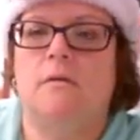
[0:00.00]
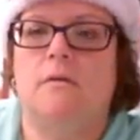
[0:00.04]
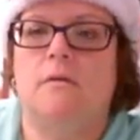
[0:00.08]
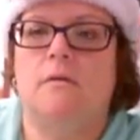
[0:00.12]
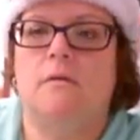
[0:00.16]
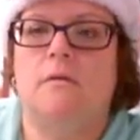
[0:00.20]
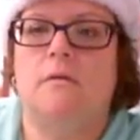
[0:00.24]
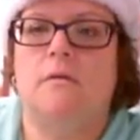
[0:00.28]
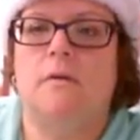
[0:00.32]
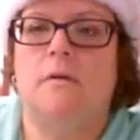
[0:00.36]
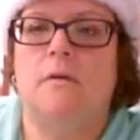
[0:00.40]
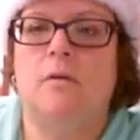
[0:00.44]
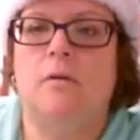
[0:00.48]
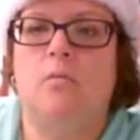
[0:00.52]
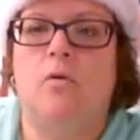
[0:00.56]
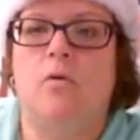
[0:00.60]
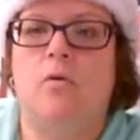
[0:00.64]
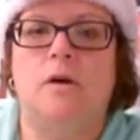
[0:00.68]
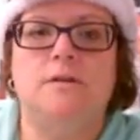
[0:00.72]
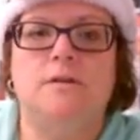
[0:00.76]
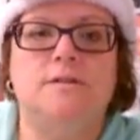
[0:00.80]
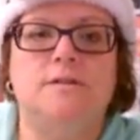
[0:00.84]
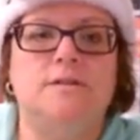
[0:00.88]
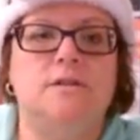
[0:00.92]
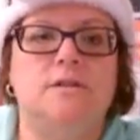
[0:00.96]
It
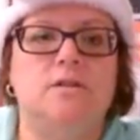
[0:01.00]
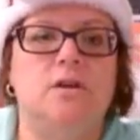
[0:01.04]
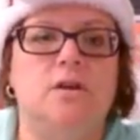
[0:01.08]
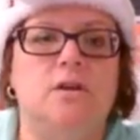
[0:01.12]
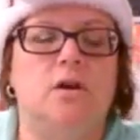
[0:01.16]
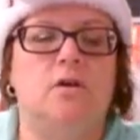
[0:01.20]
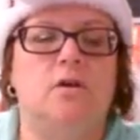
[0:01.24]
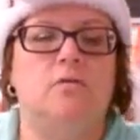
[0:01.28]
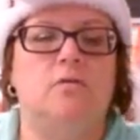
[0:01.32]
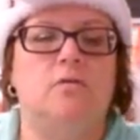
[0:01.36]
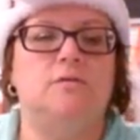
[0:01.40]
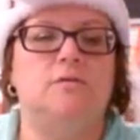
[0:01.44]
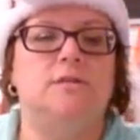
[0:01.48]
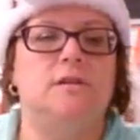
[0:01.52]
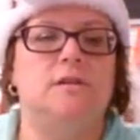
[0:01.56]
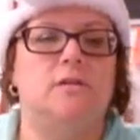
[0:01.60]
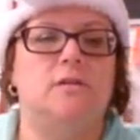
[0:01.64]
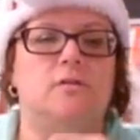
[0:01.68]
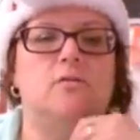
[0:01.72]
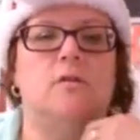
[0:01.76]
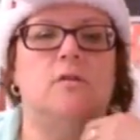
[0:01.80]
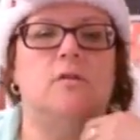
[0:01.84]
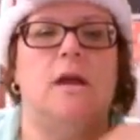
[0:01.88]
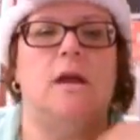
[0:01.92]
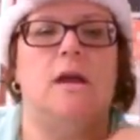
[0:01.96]
wants to know,
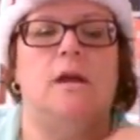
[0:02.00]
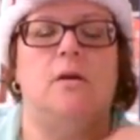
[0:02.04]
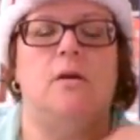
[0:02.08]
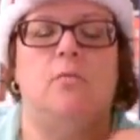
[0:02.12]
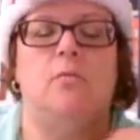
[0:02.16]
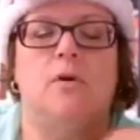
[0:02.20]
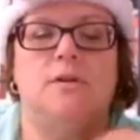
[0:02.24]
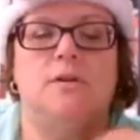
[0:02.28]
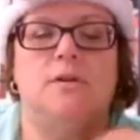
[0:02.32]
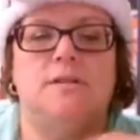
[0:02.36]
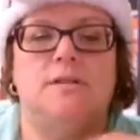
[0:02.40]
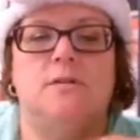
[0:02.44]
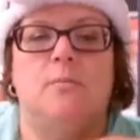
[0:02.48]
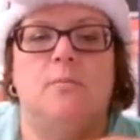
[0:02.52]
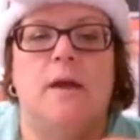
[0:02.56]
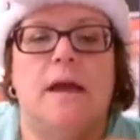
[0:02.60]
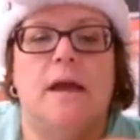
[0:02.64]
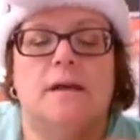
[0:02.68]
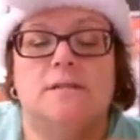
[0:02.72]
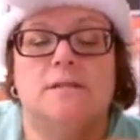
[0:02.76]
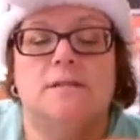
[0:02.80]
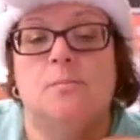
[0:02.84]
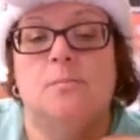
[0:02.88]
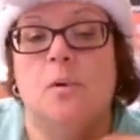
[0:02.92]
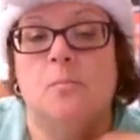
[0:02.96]
cylinder A, what's the
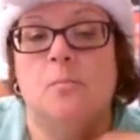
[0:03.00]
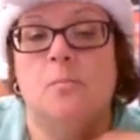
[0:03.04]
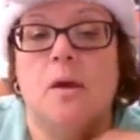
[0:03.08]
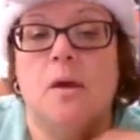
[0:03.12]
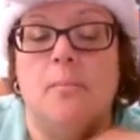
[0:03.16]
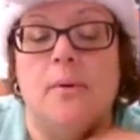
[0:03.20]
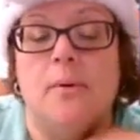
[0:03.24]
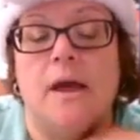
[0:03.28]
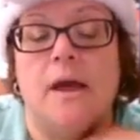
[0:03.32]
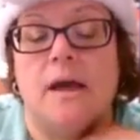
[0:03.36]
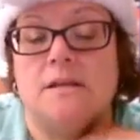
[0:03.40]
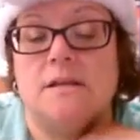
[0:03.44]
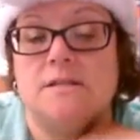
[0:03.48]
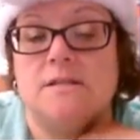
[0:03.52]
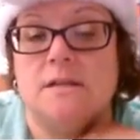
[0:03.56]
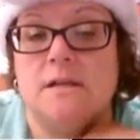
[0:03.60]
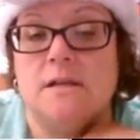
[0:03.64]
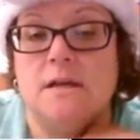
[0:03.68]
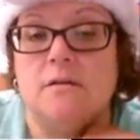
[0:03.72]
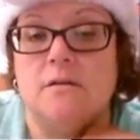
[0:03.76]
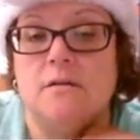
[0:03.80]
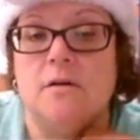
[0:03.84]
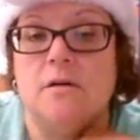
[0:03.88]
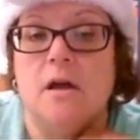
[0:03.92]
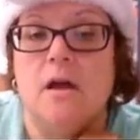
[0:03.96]
maximum capacity?
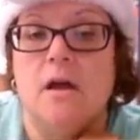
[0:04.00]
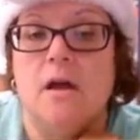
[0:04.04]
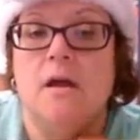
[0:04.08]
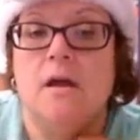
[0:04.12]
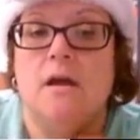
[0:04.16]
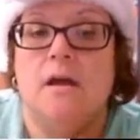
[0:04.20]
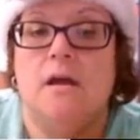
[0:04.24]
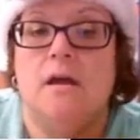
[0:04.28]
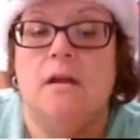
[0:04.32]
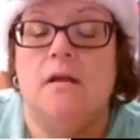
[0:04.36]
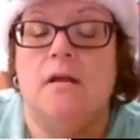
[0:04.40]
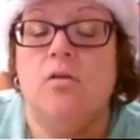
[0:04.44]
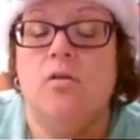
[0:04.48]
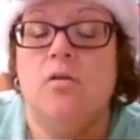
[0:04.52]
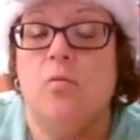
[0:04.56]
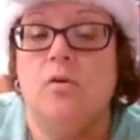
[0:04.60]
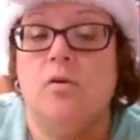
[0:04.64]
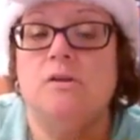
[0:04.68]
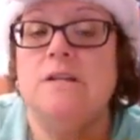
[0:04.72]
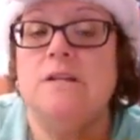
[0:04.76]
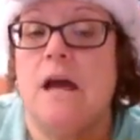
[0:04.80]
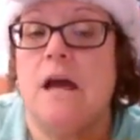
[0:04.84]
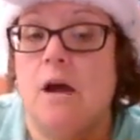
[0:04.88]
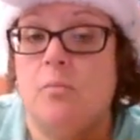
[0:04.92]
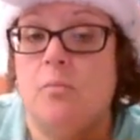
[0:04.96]
In other words,
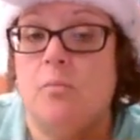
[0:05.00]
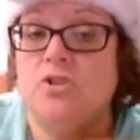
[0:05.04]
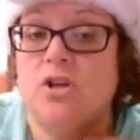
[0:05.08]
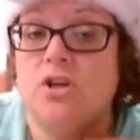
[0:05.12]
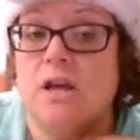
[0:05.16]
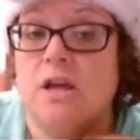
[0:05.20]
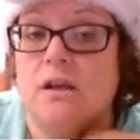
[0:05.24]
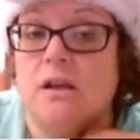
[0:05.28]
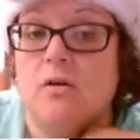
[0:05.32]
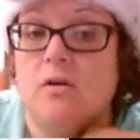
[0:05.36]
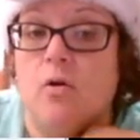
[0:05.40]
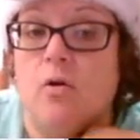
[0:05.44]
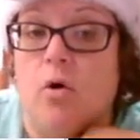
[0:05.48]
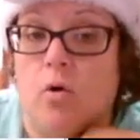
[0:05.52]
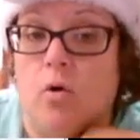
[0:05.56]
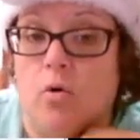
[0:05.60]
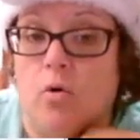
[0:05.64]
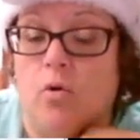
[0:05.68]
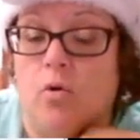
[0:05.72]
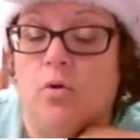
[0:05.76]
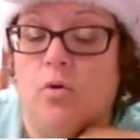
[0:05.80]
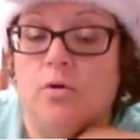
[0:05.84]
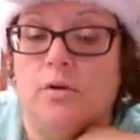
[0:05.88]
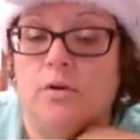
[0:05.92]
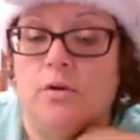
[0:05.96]
how much can it
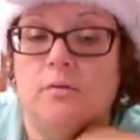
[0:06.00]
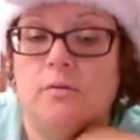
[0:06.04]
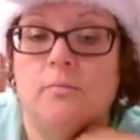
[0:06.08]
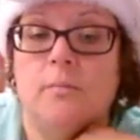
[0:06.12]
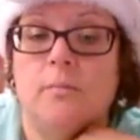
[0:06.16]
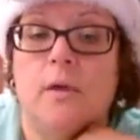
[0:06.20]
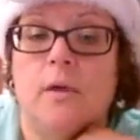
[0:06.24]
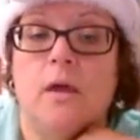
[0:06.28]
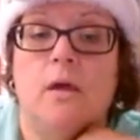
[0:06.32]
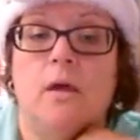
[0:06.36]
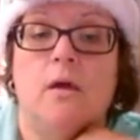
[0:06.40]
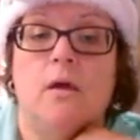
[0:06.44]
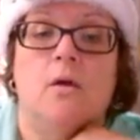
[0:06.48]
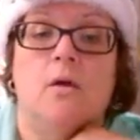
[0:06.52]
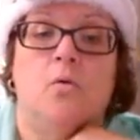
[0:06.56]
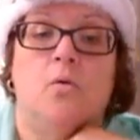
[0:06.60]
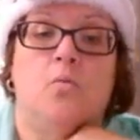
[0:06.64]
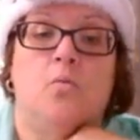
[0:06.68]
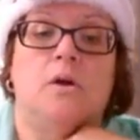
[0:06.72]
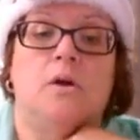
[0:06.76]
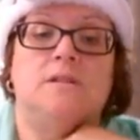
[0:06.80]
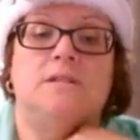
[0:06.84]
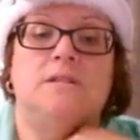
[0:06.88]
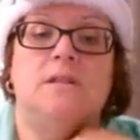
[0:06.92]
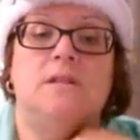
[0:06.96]
hold?
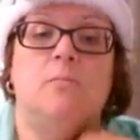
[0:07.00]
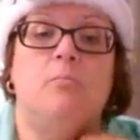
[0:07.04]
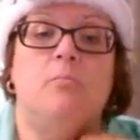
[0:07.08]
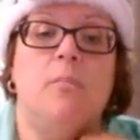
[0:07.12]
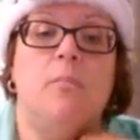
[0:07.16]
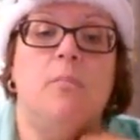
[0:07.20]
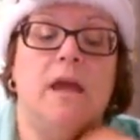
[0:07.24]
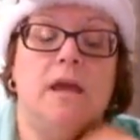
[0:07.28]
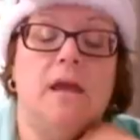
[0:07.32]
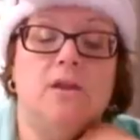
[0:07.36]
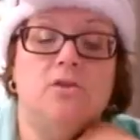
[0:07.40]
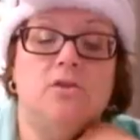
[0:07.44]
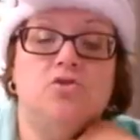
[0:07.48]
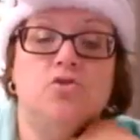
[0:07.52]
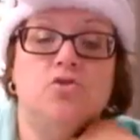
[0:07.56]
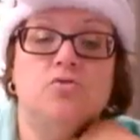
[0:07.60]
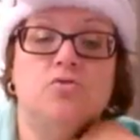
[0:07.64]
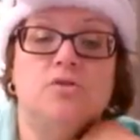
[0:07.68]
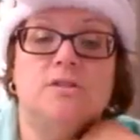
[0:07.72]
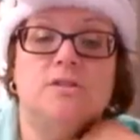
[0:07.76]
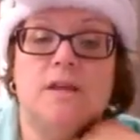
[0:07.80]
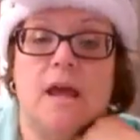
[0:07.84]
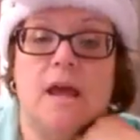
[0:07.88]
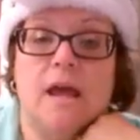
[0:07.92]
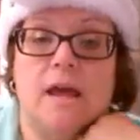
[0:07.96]
What's the major
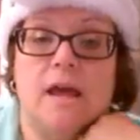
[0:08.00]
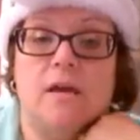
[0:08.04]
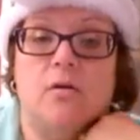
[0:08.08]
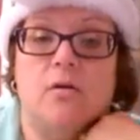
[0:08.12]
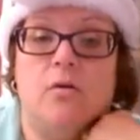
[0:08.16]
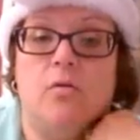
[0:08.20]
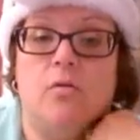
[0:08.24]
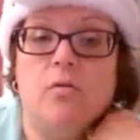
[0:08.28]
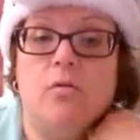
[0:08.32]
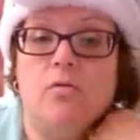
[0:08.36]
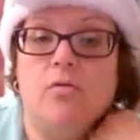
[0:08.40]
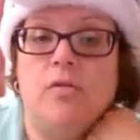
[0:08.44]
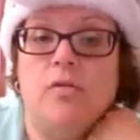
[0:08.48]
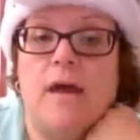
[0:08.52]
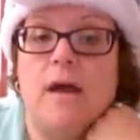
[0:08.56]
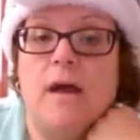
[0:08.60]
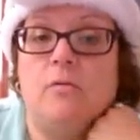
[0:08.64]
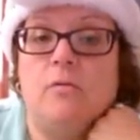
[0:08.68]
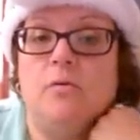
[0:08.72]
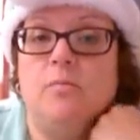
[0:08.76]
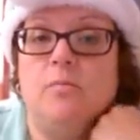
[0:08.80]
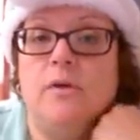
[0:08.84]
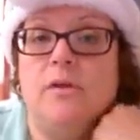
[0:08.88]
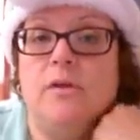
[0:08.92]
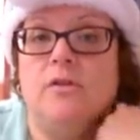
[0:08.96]
scale? That
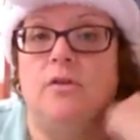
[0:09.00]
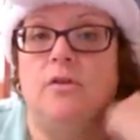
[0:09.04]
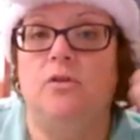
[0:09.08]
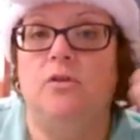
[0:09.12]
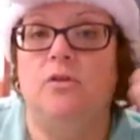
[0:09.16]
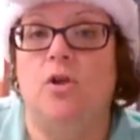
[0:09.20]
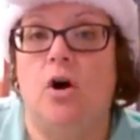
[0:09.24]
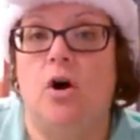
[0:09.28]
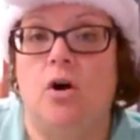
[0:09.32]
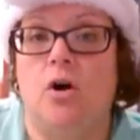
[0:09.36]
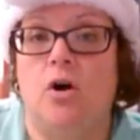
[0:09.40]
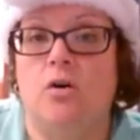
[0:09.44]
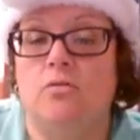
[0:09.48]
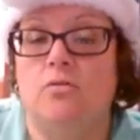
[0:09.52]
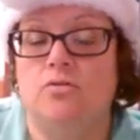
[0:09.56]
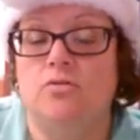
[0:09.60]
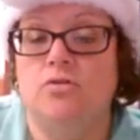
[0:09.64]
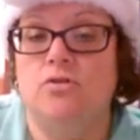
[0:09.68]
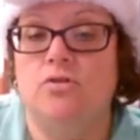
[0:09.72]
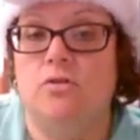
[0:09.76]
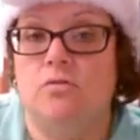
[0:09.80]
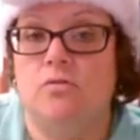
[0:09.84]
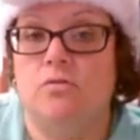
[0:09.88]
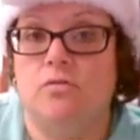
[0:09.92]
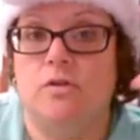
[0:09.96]
would be the
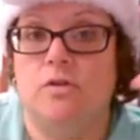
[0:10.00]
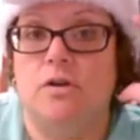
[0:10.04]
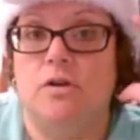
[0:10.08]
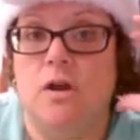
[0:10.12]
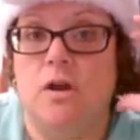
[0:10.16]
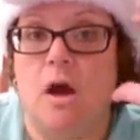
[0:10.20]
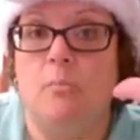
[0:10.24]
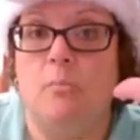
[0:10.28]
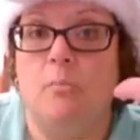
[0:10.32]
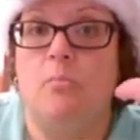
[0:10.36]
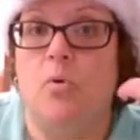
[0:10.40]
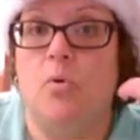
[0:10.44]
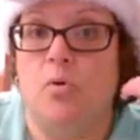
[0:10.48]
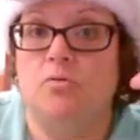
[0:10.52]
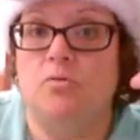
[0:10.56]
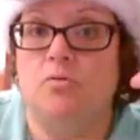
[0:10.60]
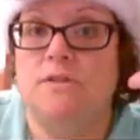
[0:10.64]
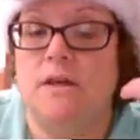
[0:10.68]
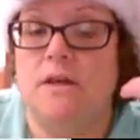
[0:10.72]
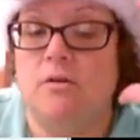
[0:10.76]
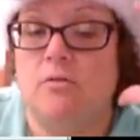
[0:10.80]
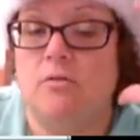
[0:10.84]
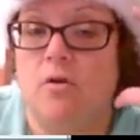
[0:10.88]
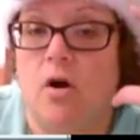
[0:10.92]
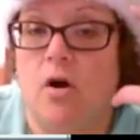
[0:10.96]
the numbers
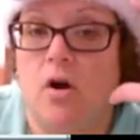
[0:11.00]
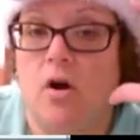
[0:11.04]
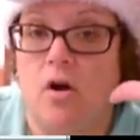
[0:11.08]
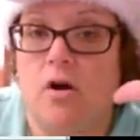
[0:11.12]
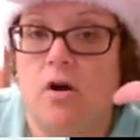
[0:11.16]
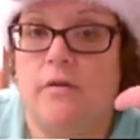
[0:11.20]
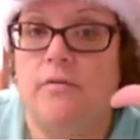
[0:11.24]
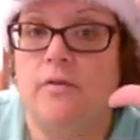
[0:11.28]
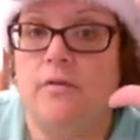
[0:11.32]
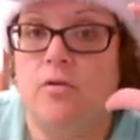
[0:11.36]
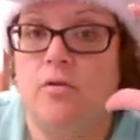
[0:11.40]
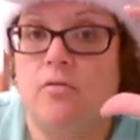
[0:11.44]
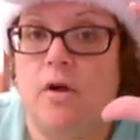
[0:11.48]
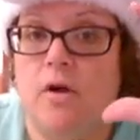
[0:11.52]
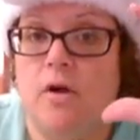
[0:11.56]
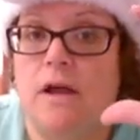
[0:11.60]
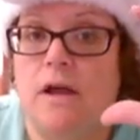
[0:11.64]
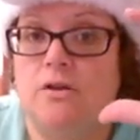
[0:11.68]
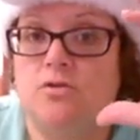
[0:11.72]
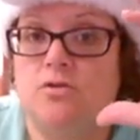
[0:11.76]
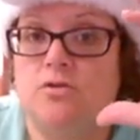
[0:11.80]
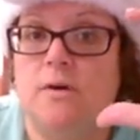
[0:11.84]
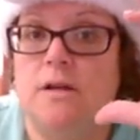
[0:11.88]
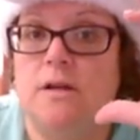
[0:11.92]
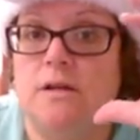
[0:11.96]
that are on the
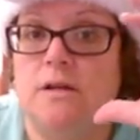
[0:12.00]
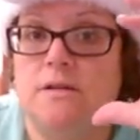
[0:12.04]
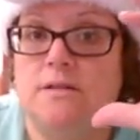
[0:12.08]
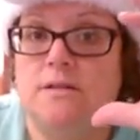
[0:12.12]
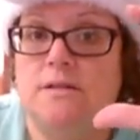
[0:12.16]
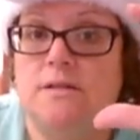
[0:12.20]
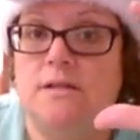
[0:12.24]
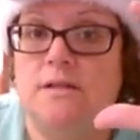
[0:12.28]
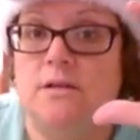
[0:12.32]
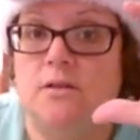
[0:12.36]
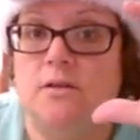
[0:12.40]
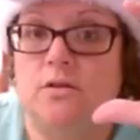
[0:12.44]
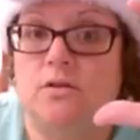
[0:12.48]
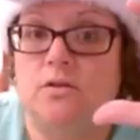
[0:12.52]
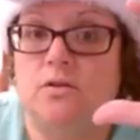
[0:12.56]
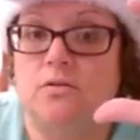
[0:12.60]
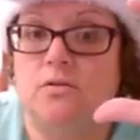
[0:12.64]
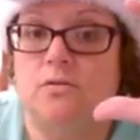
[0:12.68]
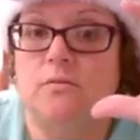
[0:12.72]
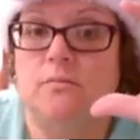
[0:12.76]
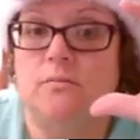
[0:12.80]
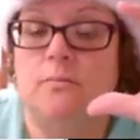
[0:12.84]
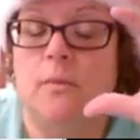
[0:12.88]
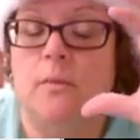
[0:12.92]
graduated cylinder.